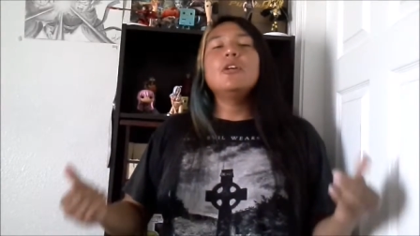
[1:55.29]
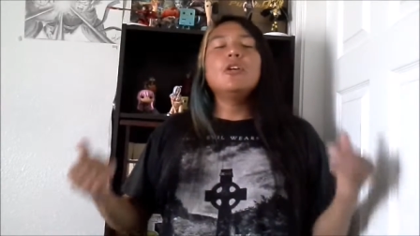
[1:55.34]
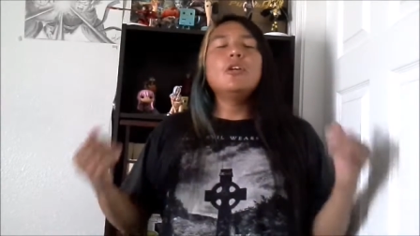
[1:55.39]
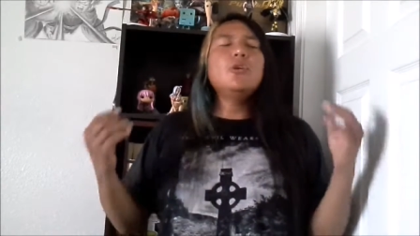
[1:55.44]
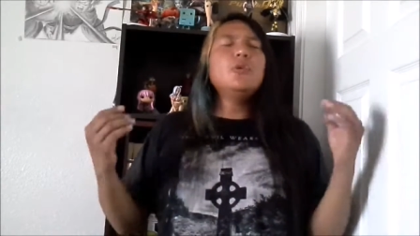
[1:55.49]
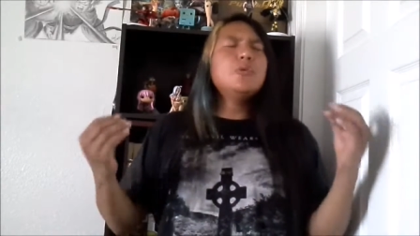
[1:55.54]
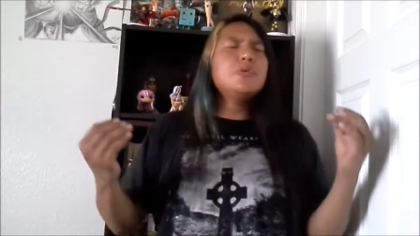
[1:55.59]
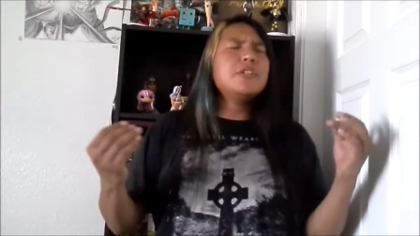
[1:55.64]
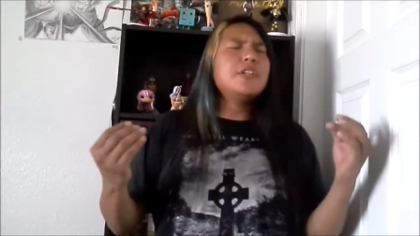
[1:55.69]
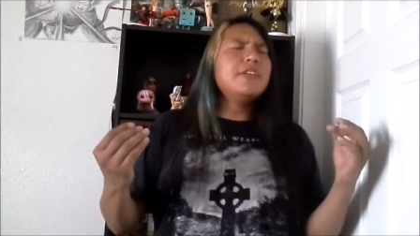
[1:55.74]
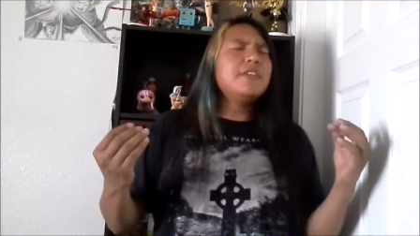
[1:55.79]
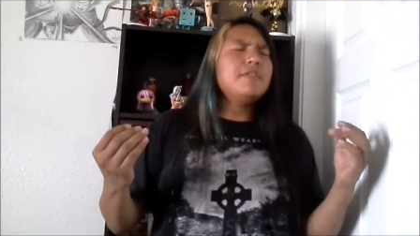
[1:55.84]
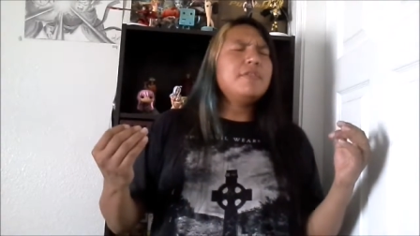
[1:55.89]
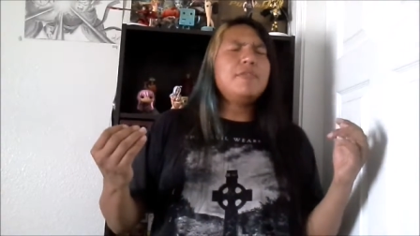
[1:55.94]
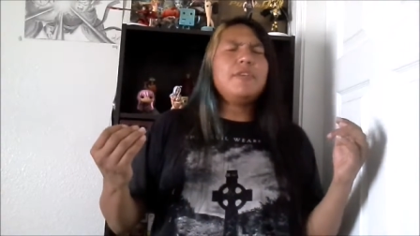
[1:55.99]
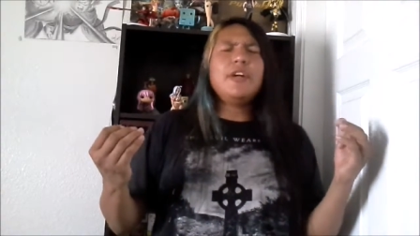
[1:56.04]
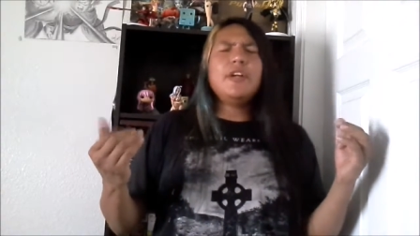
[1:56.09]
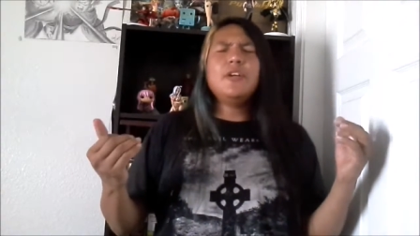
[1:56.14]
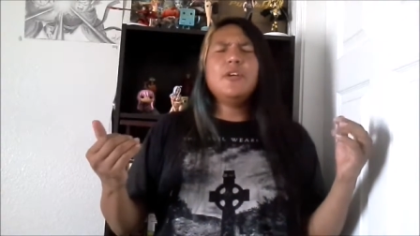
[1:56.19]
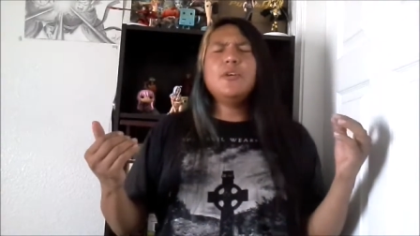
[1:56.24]
Who's going to
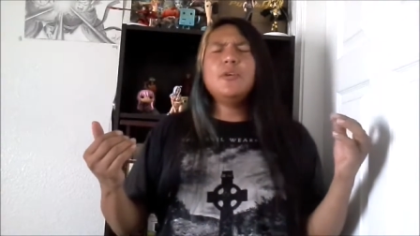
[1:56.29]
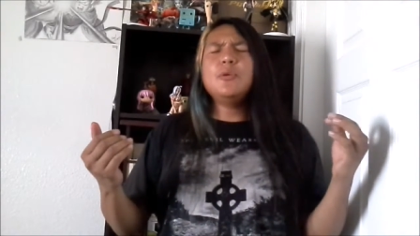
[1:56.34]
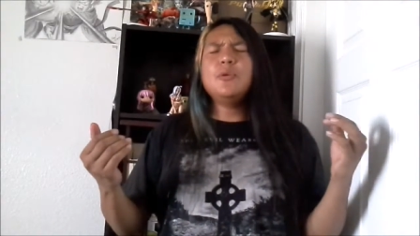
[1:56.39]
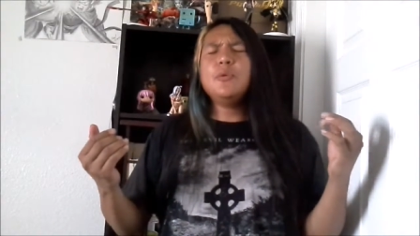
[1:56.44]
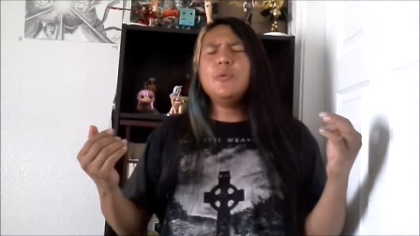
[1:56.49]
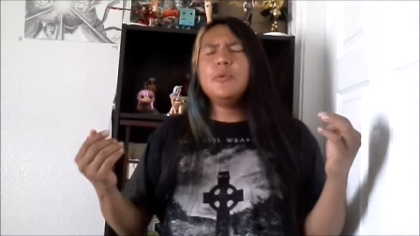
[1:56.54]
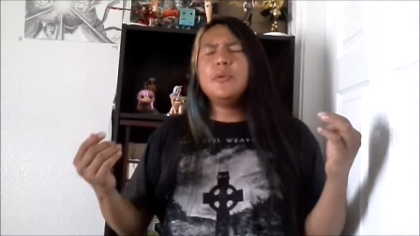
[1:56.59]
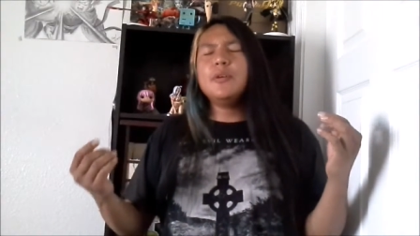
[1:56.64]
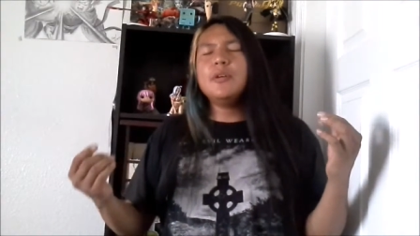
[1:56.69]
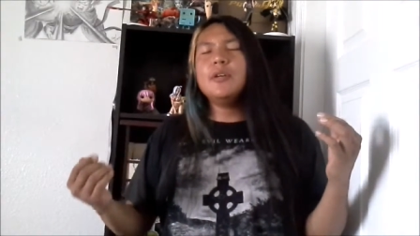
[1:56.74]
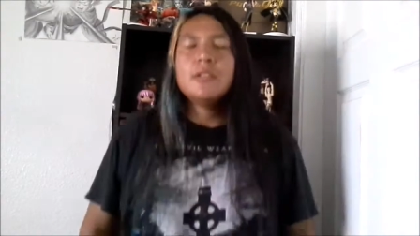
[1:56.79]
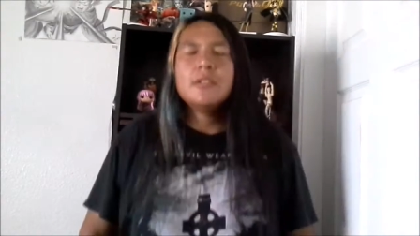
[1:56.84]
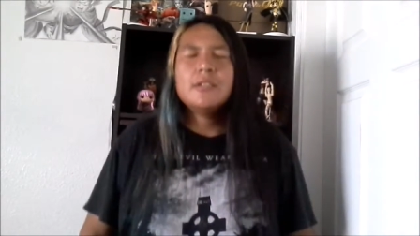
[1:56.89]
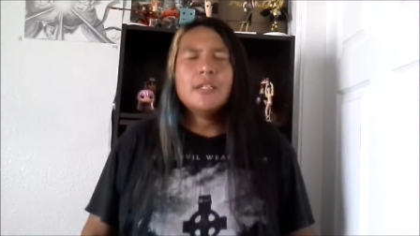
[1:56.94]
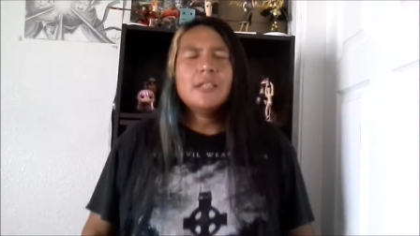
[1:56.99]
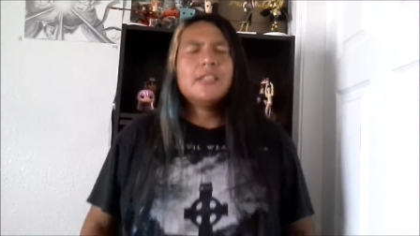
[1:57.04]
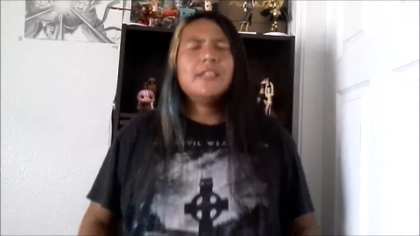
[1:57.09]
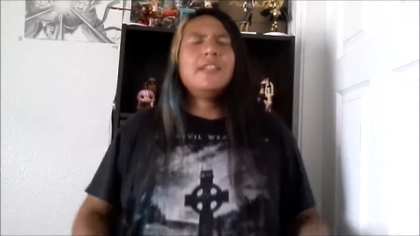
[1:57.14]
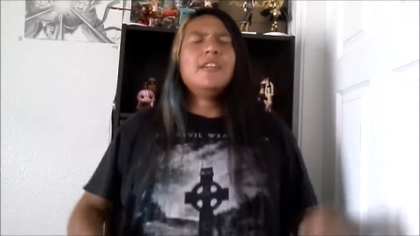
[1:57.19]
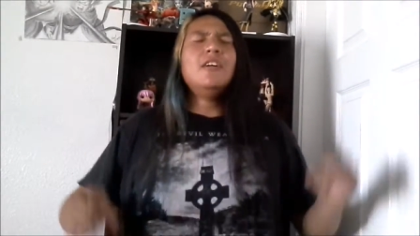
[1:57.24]
fight who?
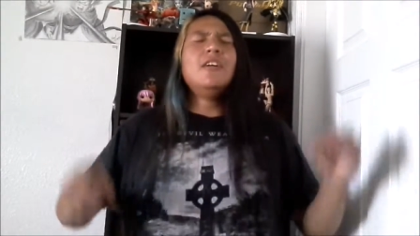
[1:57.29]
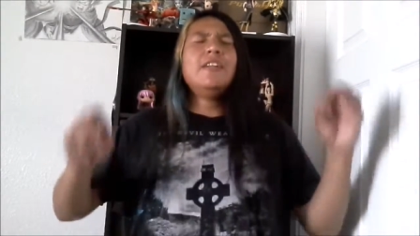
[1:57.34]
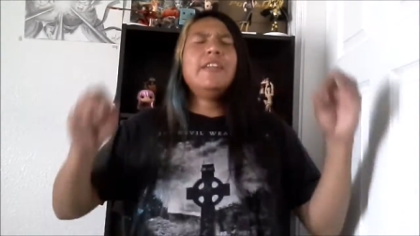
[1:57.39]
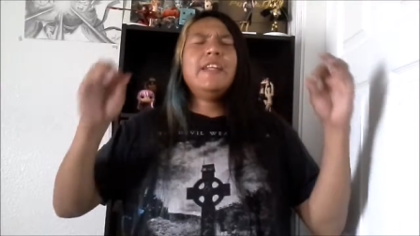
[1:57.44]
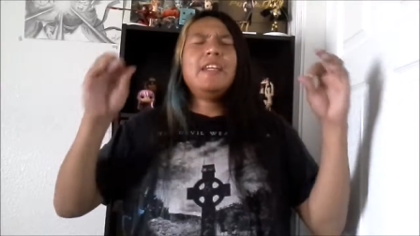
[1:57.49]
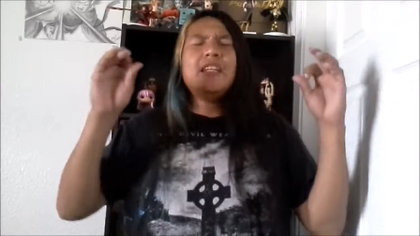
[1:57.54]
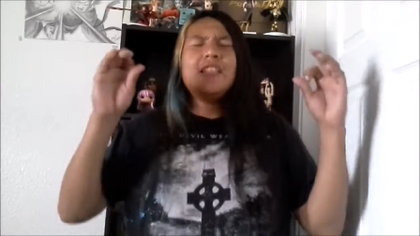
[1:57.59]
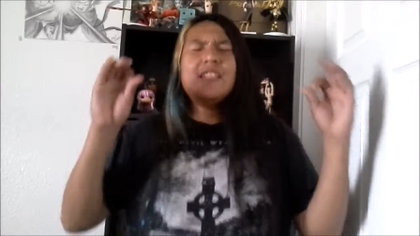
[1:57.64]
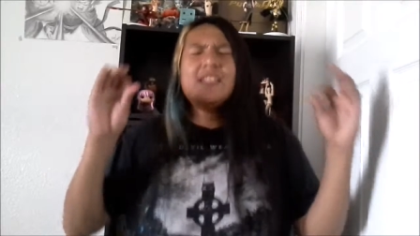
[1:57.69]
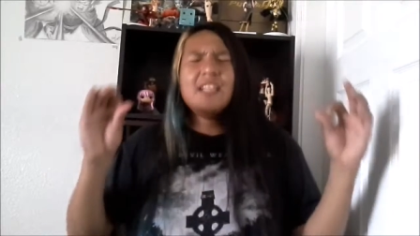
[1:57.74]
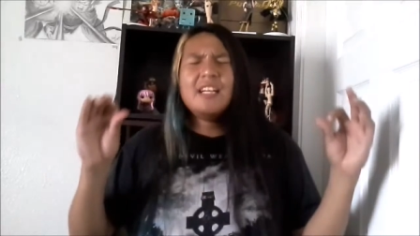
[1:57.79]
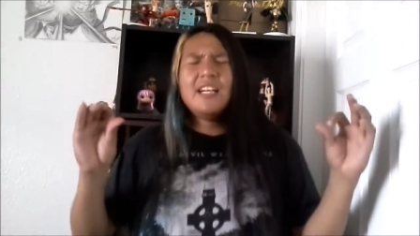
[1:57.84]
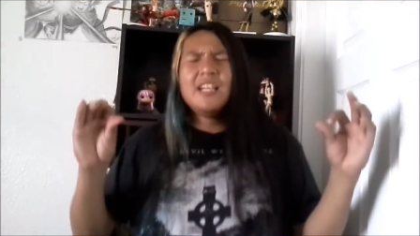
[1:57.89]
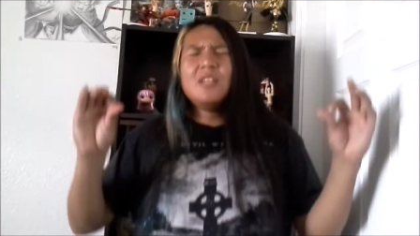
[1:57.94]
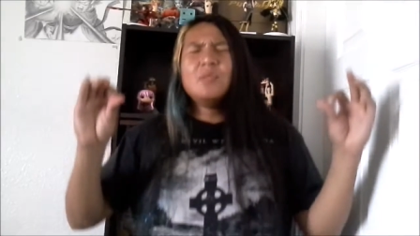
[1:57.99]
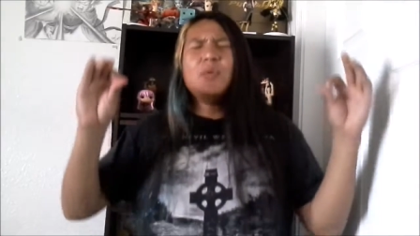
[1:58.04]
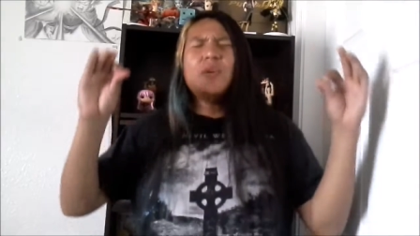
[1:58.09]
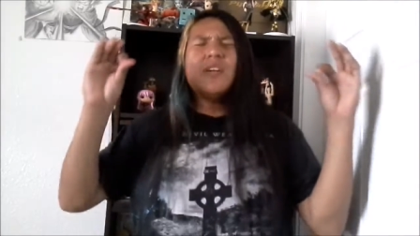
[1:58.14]
Tossing all that aside,